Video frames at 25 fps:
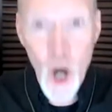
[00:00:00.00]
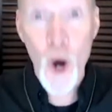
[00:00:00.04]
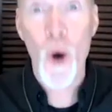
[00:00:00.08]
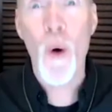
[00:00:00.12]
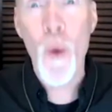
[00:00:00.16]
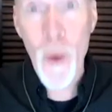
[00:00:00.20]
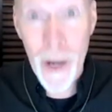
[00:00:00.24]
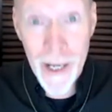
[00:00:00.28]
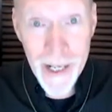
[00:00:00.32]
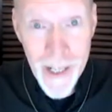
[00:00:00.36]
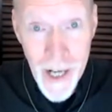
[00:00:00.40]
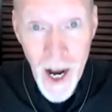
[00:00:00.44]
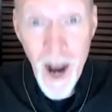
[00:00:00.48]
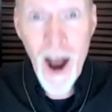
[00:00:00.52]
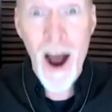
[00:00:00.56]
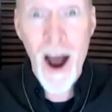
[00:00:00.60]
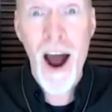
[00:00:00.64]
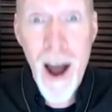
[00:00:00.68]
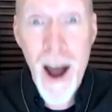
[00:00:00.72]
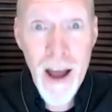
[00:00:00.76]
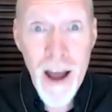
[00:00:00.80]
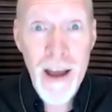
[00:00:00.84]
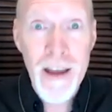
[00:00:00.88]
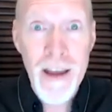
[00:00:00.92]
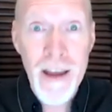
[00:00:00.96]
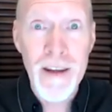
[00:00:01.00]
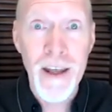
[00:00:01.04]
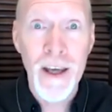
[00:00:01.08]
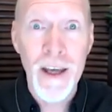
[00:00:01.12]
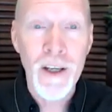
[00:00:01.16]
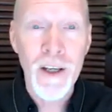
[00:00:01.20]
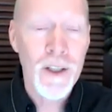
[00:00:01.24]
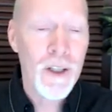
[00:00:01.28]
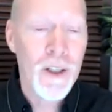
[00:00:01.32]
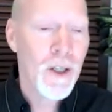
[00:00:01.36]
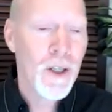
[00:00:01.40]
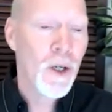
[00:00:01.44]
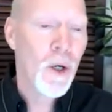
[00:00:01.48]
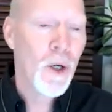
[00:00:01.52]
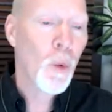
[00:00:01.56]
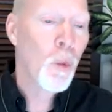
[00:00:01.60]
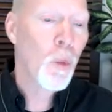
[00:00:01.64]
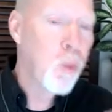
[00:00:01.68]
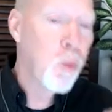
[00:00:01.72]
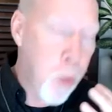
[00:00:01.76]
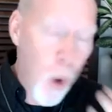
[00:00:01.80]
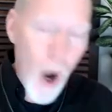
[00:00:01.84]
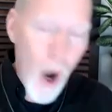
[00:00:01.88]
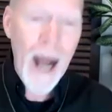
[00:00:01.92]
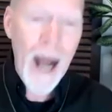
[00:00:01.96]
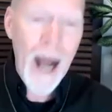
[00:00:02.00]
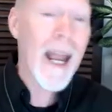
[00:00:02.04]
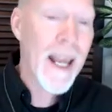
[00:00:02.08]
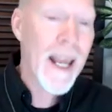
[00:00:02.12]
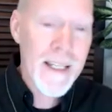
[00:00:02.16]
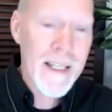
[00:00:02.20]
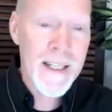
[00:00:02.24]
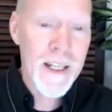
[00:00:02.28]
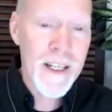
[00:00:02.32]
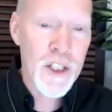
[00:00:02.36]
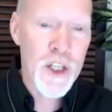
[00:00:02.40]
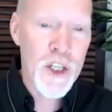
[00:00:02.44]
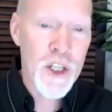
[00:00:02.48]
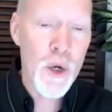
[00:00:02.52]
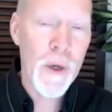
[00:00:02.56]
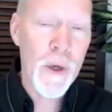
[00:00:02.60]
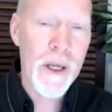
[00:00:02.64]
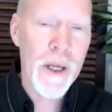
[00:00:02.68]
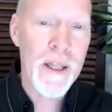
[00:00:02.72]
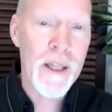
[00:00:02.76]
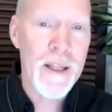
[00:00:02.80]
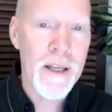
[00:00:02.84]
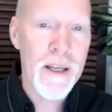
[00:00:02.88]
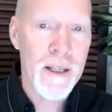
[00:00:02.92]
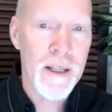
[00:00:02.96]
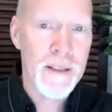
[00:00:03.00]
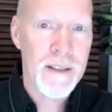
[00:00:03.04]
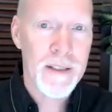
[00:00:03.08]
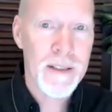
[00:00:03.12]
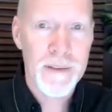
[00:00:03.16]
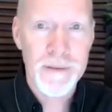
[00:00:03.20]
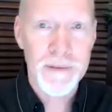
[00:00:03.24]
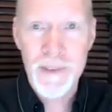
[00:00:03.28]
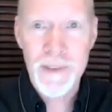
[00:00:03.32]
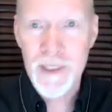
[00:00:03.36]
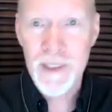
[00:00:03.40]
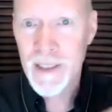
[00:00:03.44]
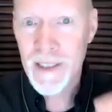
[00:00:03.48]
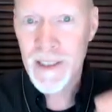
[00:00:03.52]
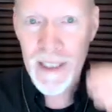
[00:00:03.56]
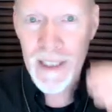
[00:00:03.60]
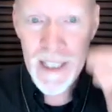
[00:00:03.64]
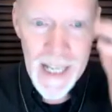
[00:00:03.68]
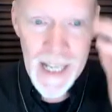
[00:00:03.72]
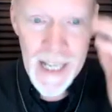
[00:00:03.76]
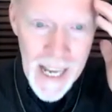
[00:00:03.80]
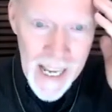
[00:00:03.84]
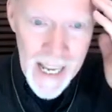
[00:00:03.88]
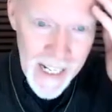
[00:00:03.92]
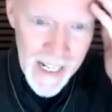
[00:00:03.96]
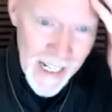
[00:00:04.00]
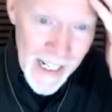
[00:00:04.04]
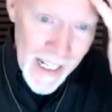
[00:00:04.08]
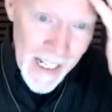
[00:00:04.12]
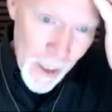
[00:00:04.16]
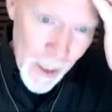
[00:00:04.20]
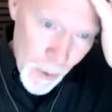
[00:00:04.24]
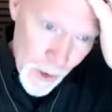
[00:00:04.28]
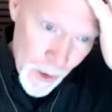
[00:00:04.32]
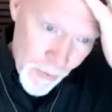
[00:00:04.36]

going on? Why is it doing this? And he